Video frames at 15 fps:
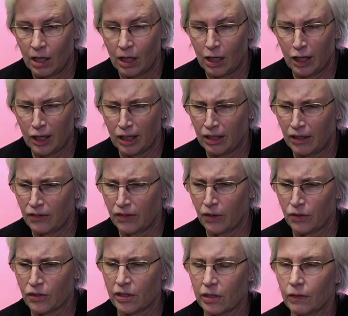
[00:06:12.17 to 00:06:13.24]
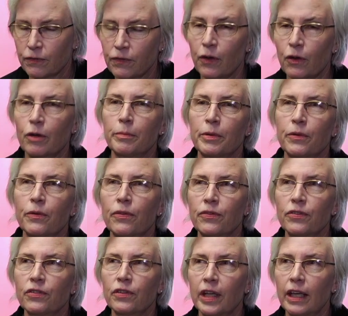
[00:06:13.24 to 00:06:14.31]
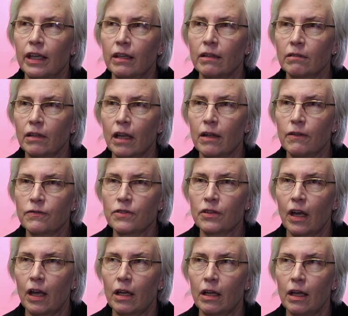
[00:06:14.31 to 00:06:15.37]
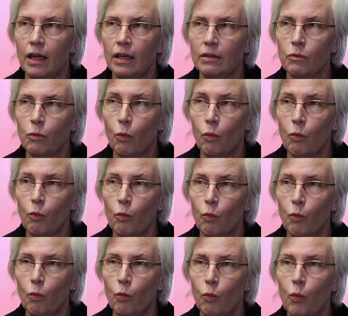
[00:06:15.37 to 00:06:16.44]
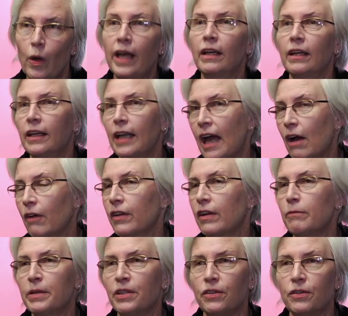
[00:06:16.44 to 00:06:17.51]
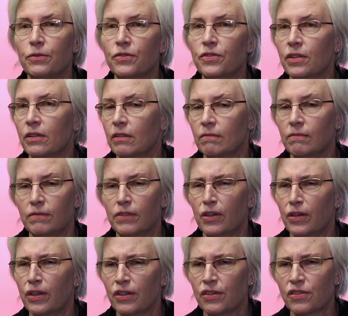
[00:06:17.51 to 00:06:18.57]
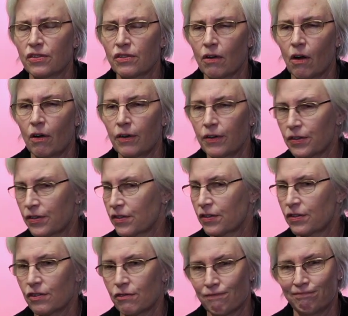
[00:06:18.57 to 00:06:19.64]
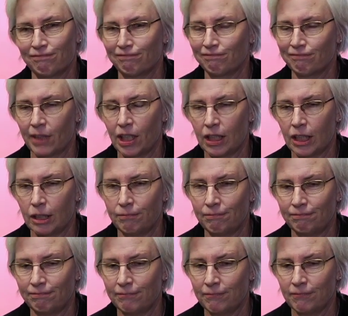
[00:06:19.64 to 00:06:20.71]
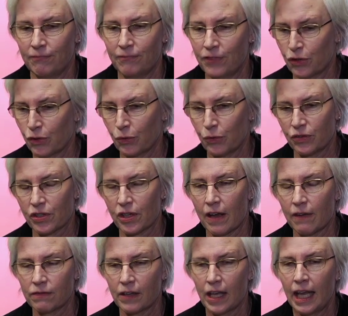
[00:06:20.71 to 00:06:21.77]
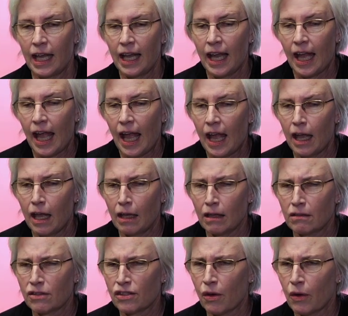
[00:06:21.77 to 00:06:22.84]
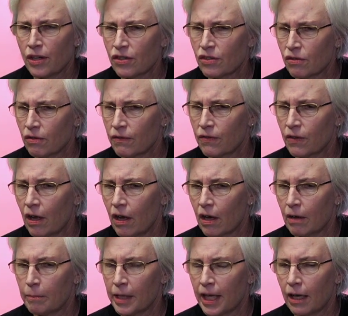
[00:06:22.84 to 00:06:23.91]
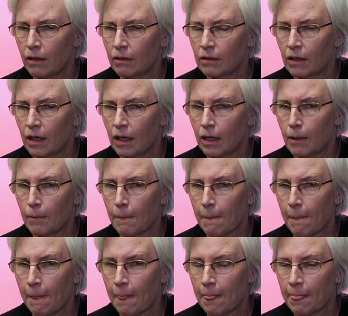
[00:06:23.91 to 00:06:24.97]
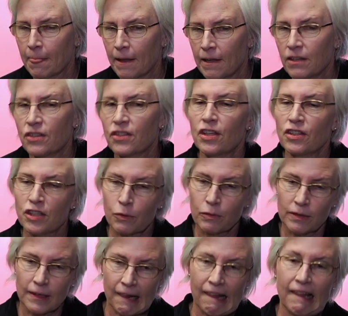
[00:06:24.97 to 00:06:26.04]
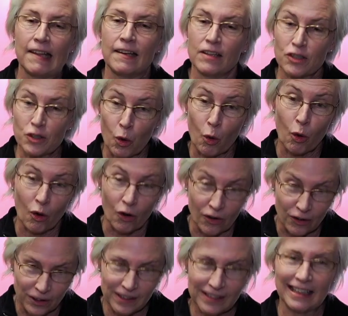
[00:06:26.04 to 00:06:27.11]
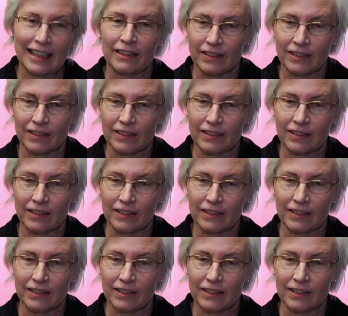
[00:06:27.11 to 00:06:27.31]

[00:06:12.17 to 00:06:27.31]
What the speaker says: those little photo booths and loved when and how they've been used in various artists' visual stuff. And so I just sort of thought about, since it is oral,